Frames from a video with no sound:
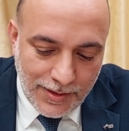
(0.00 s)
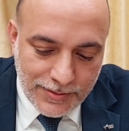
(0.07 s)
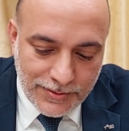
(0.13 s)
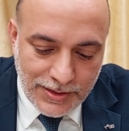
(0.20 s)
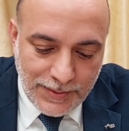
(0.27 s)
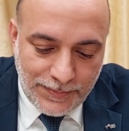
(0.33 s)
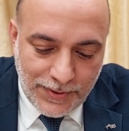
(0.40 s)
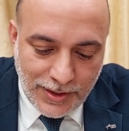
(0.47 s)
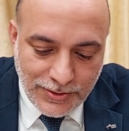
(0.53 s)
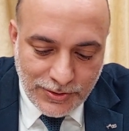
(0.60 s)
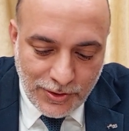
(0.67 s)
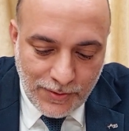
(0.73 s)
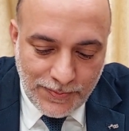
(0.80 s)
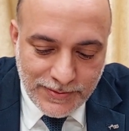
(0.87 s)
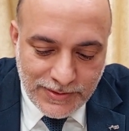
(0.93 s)
So the Parashah
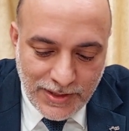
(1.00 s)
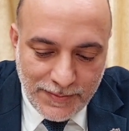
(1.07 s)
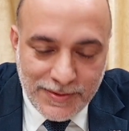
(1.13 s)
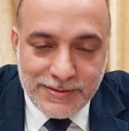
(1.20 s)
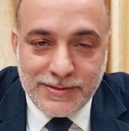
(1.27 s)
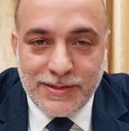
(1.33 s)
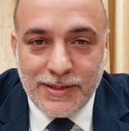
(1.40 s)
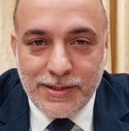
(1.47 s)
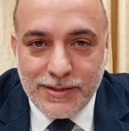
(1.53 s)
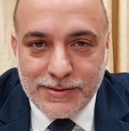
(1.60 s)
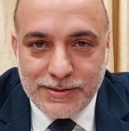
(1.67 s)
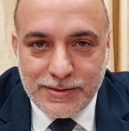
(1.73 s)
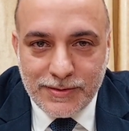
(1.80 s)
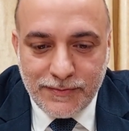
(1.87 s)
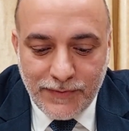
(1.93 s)
opens up and
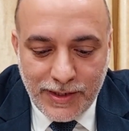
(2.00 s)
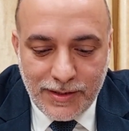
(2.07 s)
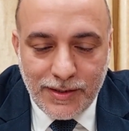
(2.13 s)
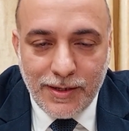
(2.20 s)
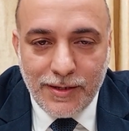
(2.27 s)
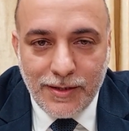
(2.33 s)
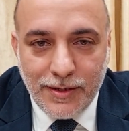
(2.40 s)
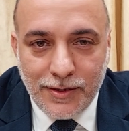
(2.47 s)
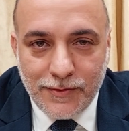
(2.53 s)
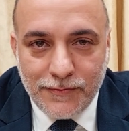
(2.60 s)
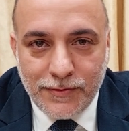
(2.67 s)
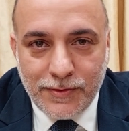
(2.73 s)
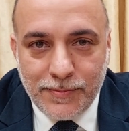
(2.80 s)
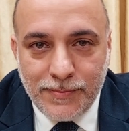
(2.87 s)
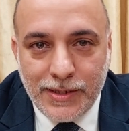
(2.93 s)
says, Vayera
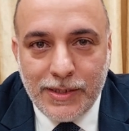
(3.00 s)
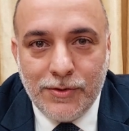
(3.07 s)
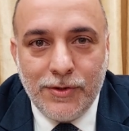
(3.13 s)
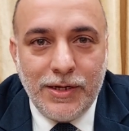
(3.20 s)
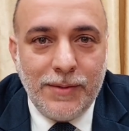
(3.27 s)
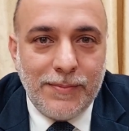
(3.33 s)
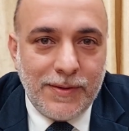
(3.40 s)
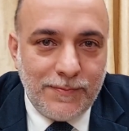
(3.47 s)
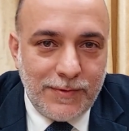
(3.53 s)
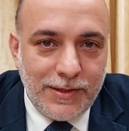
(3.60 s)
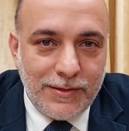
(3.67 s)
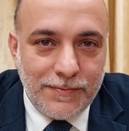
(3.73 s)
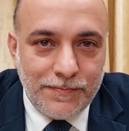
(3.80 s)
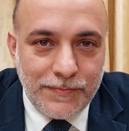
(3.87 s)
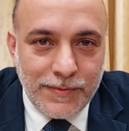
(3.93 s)
alav ve'elorei
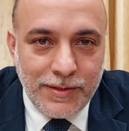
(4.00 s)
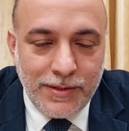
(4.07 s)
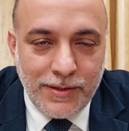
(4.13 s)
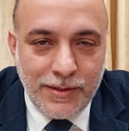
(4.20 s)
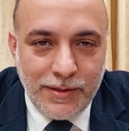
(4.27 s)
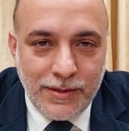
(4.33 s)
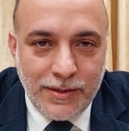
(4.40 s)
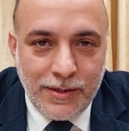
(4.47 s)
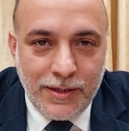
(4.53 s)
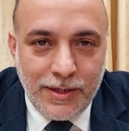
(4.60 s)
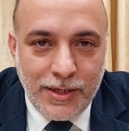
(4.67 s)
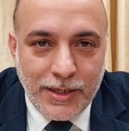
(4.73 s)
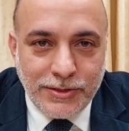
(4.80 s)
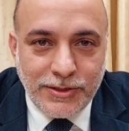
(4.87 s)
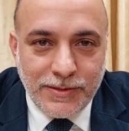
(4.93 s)
mamre.
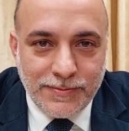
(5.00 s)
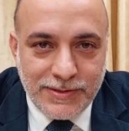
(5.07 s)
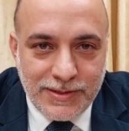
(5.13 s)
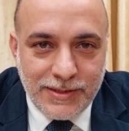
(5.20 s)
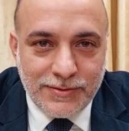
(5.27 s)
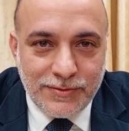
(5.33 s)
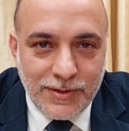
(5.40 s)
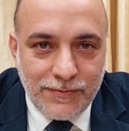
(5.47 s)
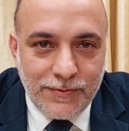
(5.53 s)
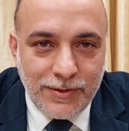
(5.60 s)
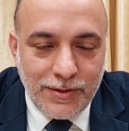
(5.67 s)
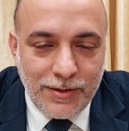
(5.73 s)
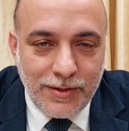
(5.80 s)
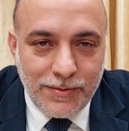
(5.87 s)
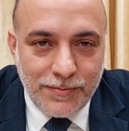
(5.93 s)
Hashem says to
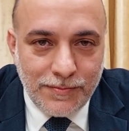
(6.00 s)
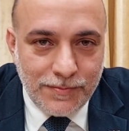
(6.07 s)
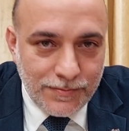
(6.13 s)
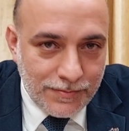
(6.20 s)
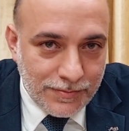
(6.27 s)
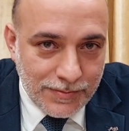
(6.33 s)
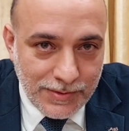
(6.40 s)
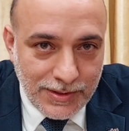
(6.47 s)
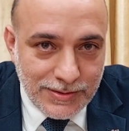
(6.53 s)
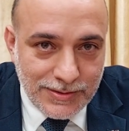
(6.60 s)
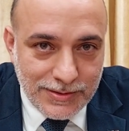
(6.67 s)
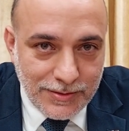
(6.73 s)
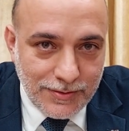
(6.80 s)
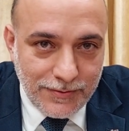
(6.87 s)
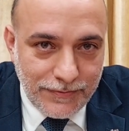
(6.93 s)
Abraham, this
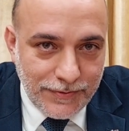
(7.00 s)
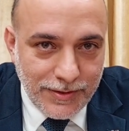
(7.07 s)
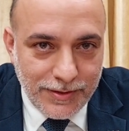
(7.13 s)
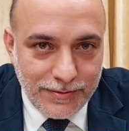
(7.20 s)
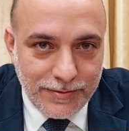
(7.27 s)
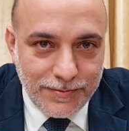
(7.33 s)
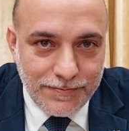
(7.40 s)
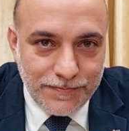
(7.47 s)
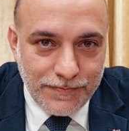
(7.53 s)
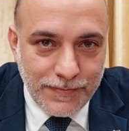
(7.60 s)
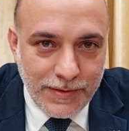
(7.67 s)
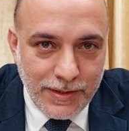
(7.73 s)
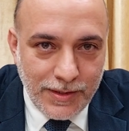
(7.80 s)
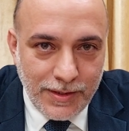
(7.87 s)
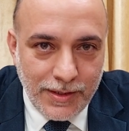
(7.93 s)
is a good friend.
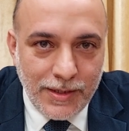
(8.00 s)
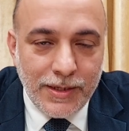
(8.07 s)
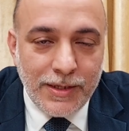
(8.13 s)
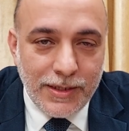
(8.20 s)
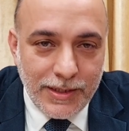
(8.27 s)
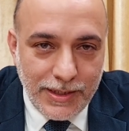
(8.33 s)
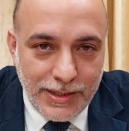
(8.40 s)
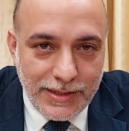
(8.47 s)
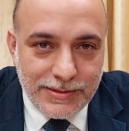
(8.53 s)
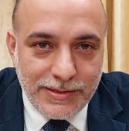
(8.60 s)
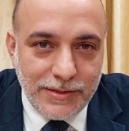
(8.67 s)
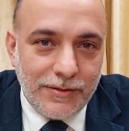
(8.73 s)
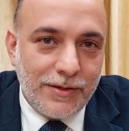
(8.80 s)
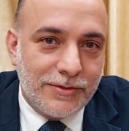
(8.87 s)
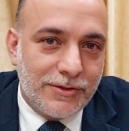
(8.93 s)
He's
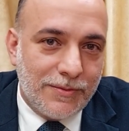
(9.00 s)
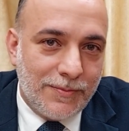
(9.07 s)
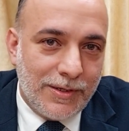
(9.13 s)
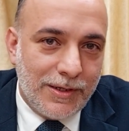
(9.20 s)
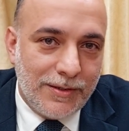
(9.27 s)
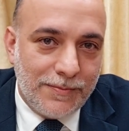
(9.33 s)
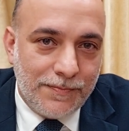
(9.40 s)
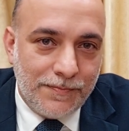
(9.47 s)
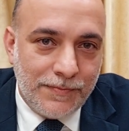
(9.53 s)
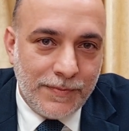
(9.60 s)
the Yirat Shamayim.